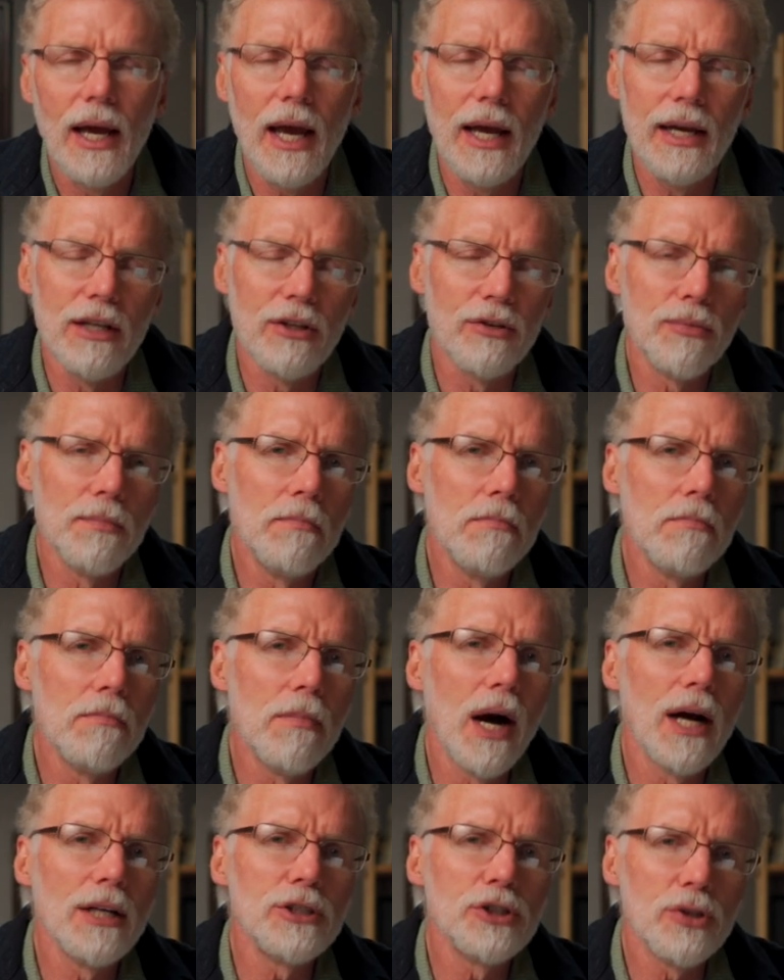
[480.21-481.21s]
and is
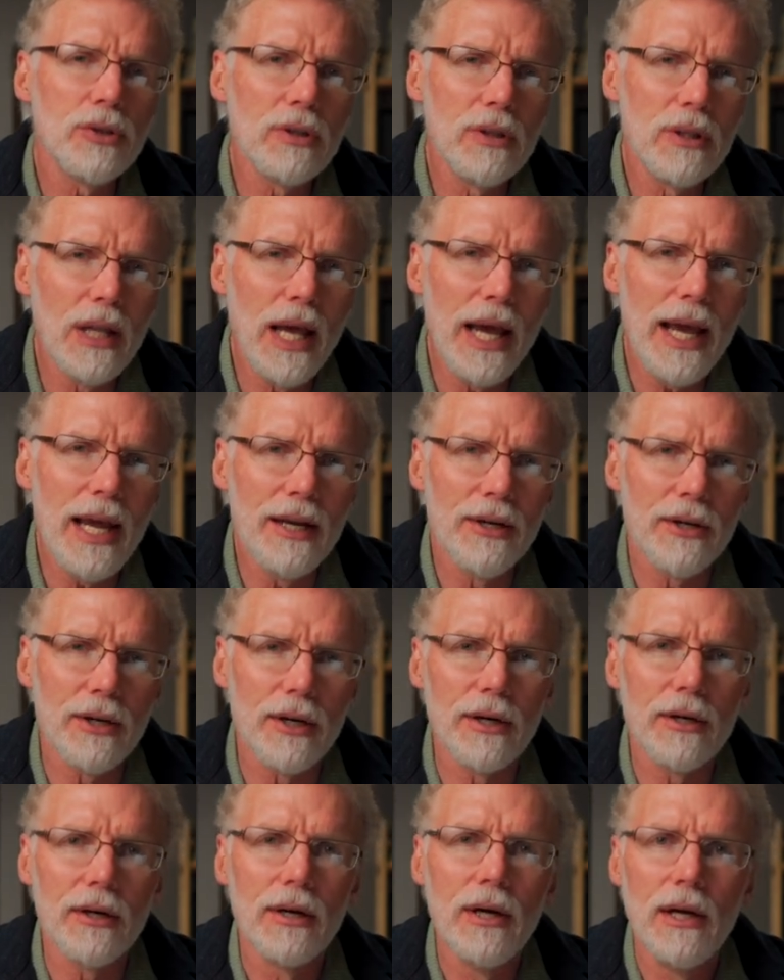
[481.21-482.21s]
much
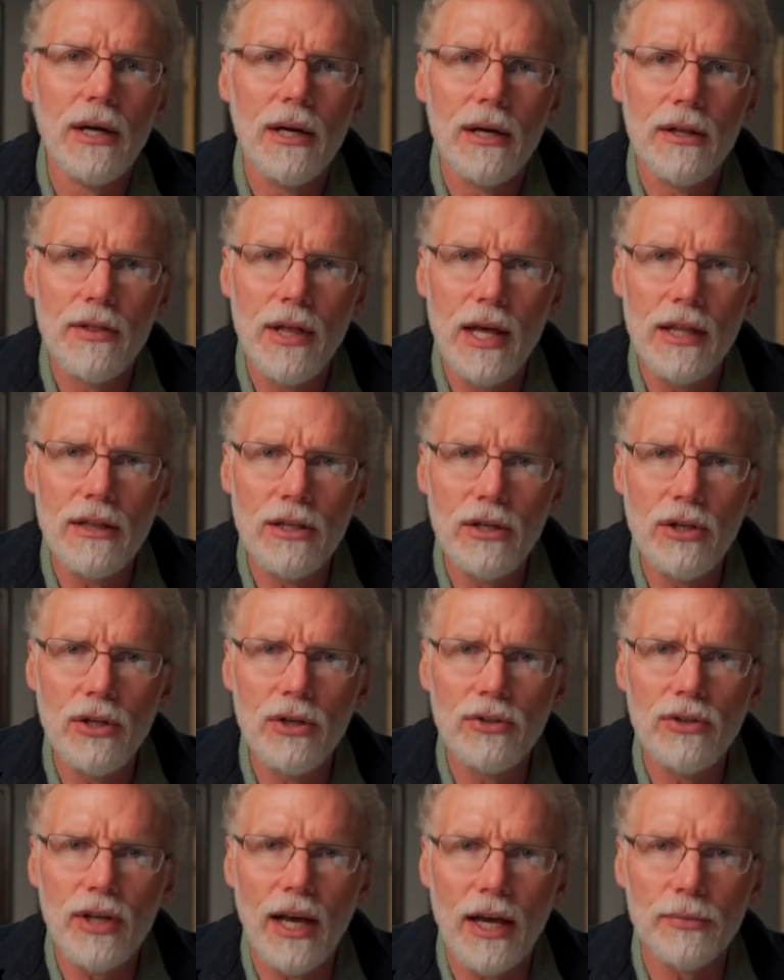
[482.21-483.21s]
later than the
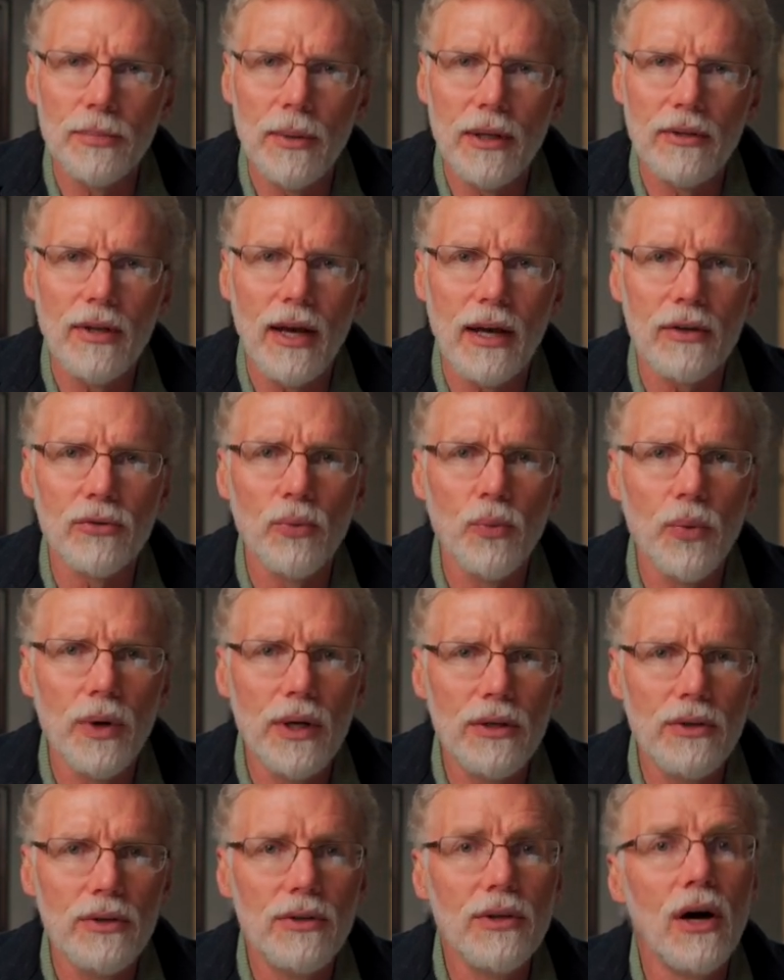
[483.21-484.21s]
New Testament text.
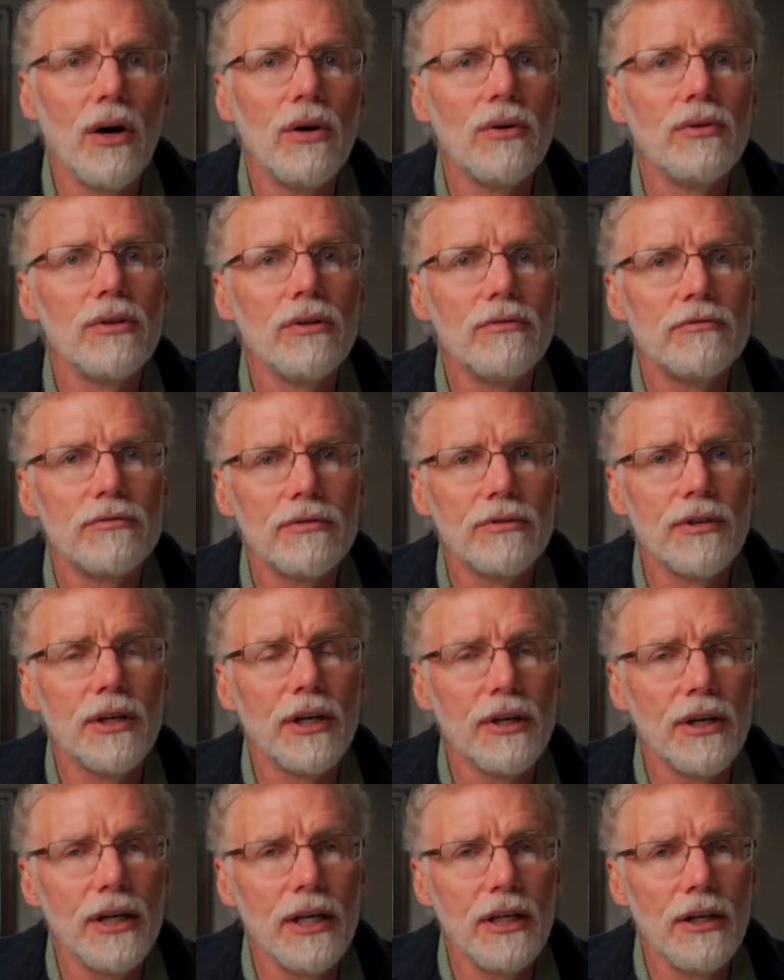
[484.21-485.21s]
We don't
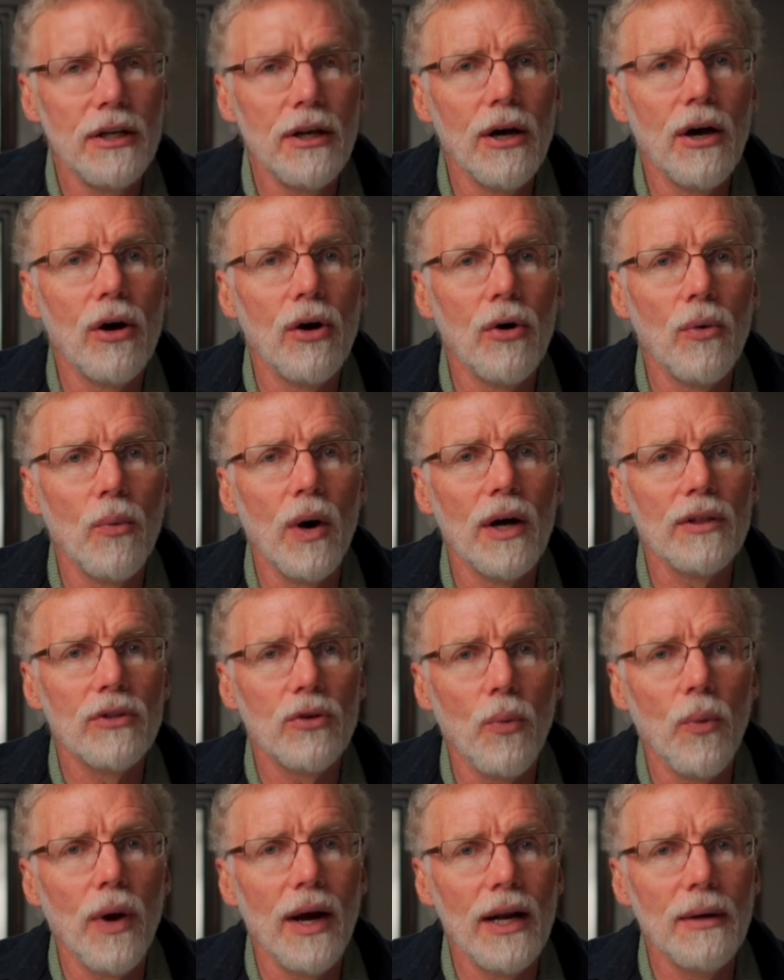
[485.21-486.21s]
really know what the
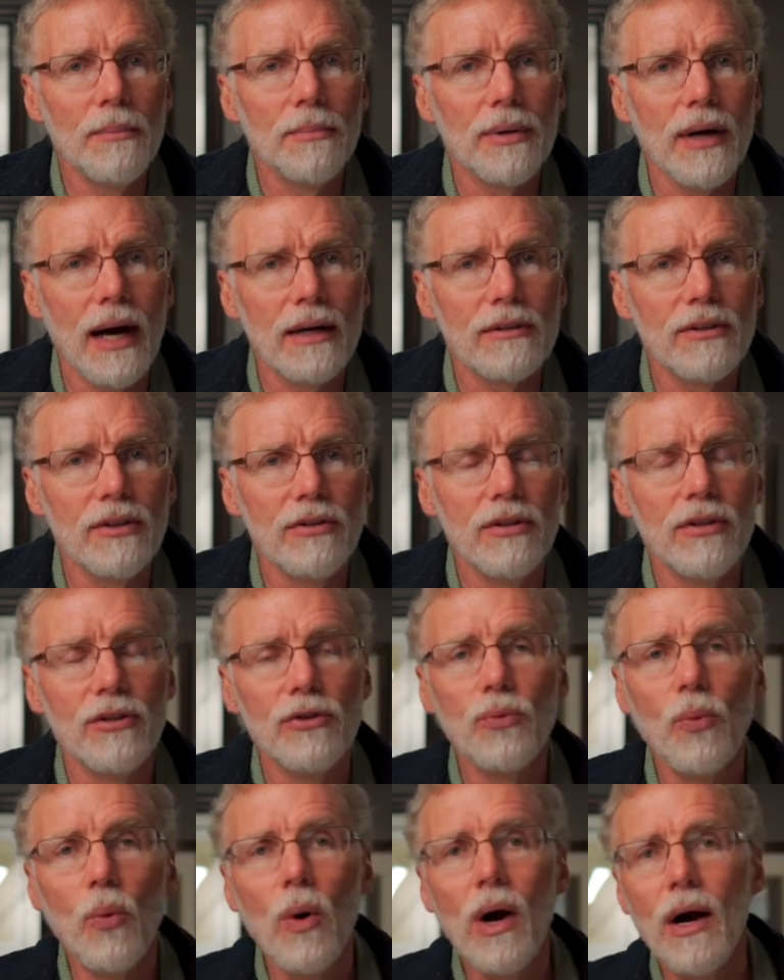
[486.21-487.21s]
wedding practices
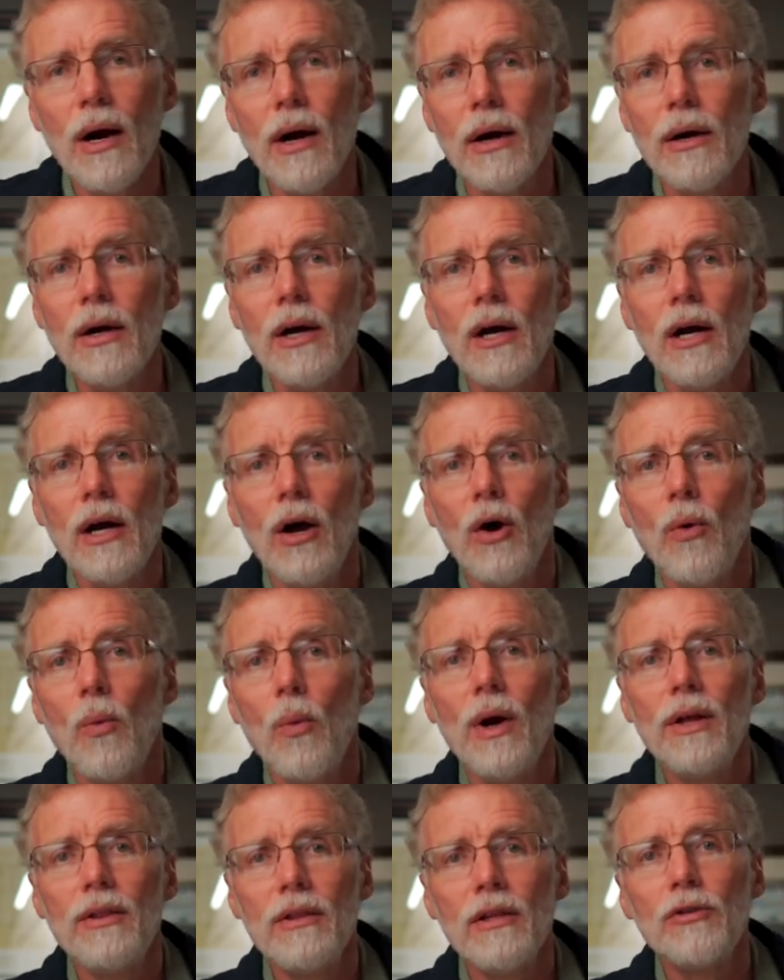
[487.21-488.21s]
were
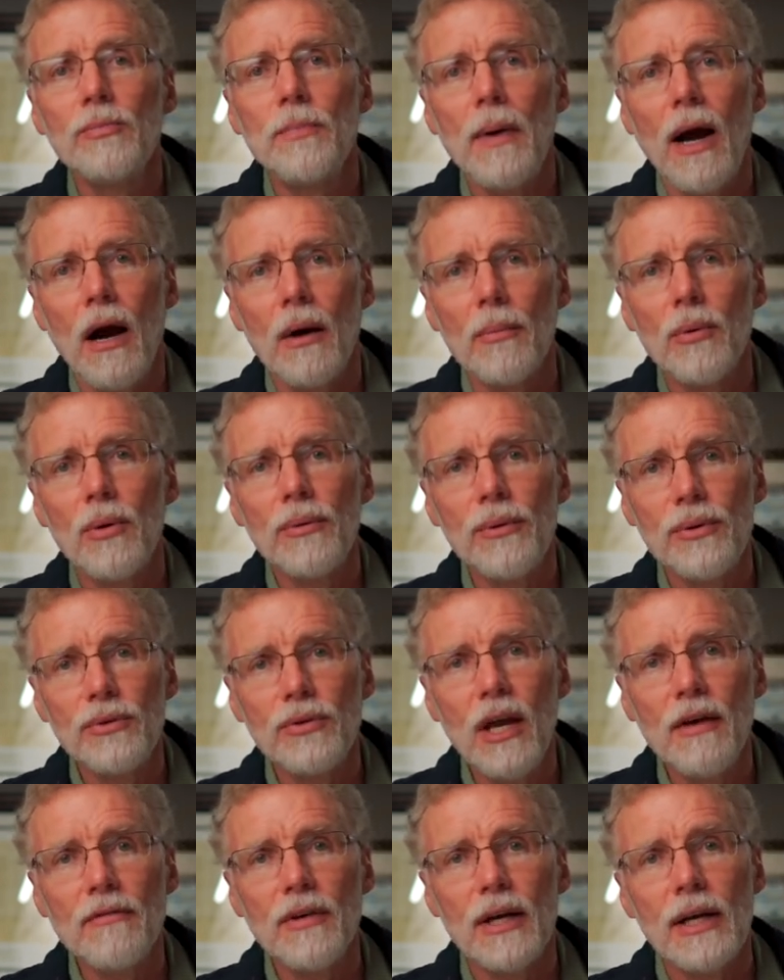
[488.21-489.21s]
when this parable was
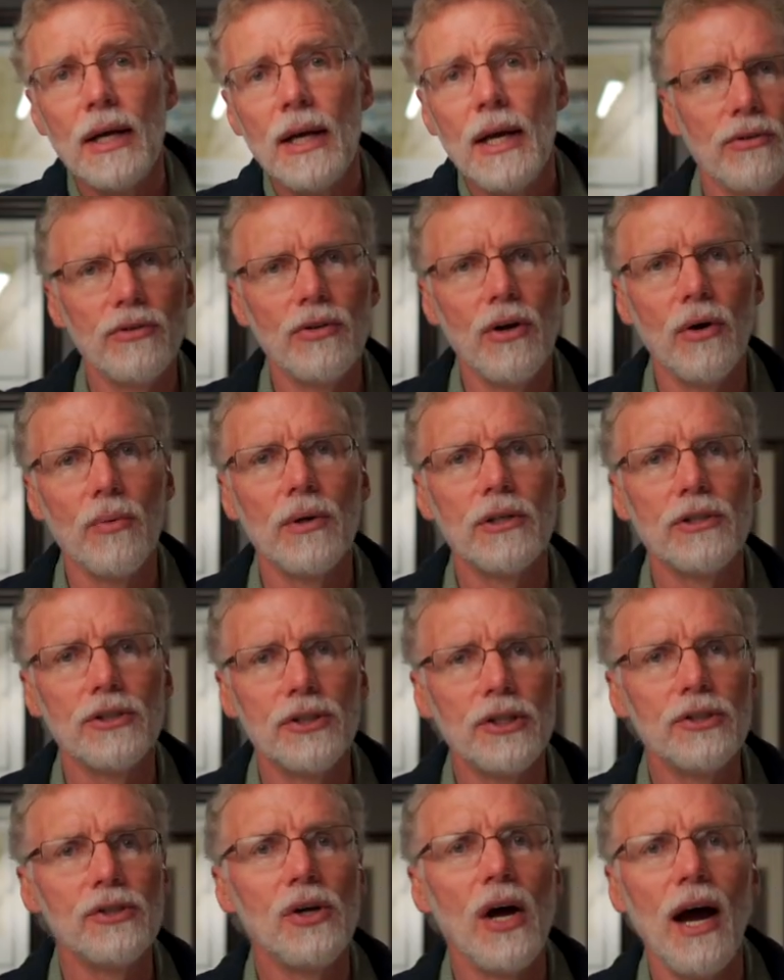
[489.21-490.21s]
given. So we're
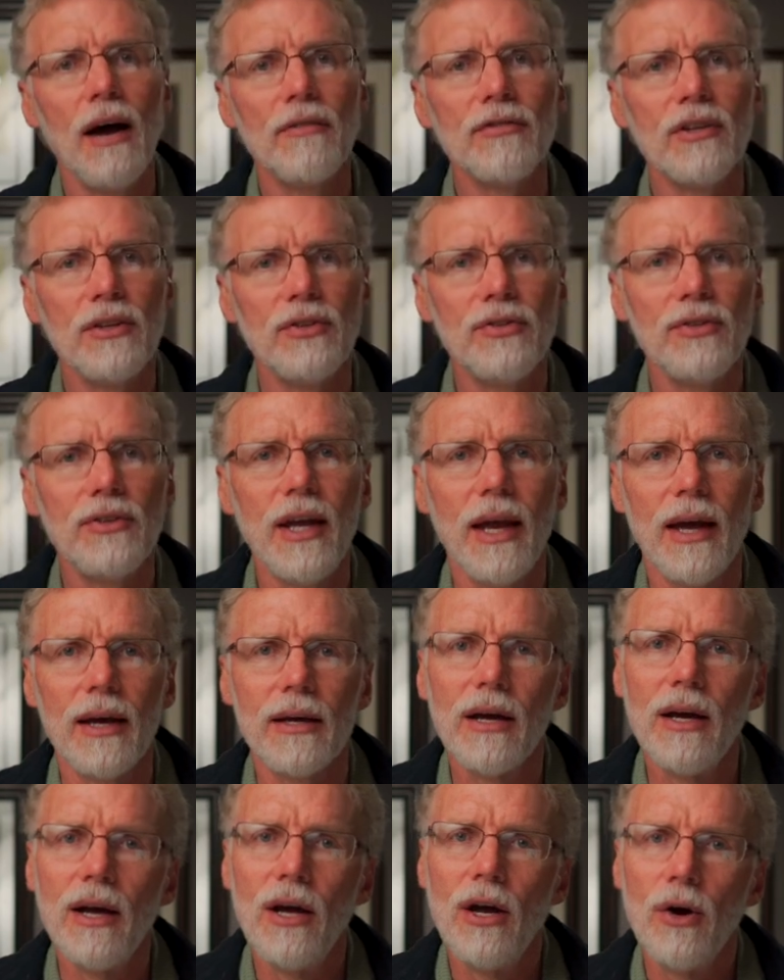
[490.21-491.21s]
just going to have to stick
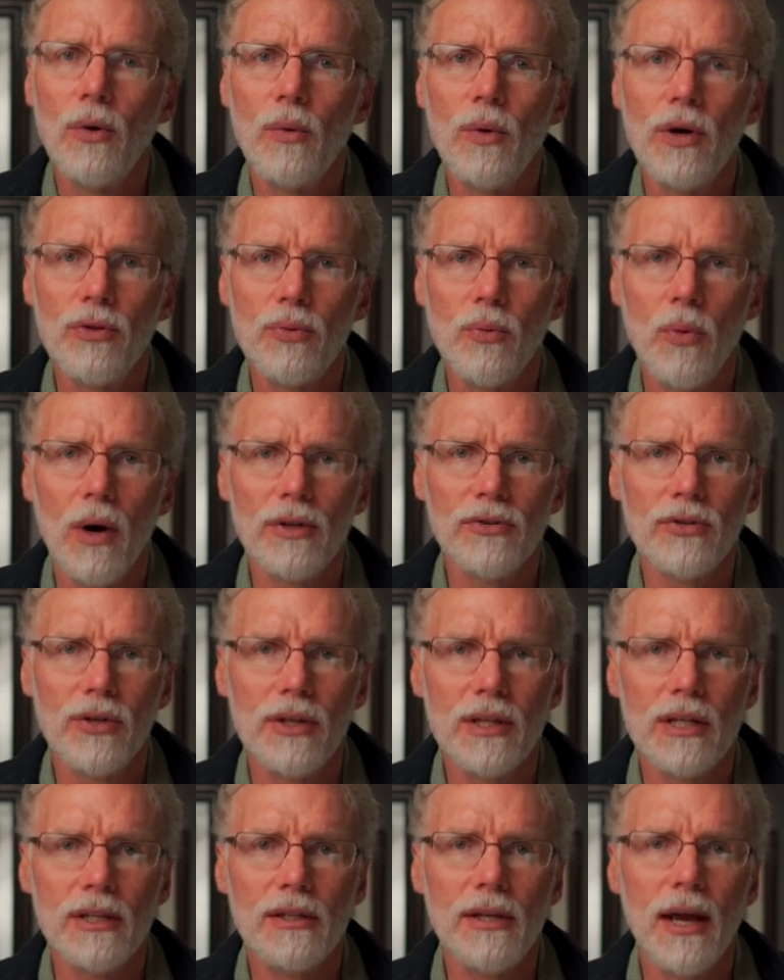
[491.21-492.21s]
with what's
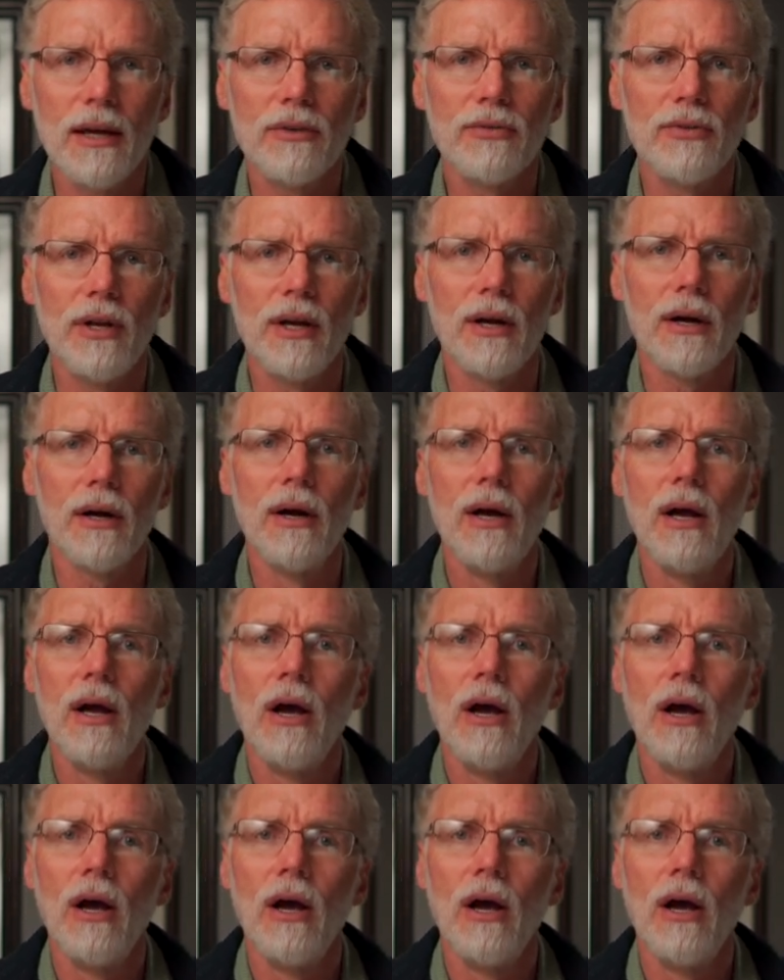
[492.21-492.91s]
in the text here.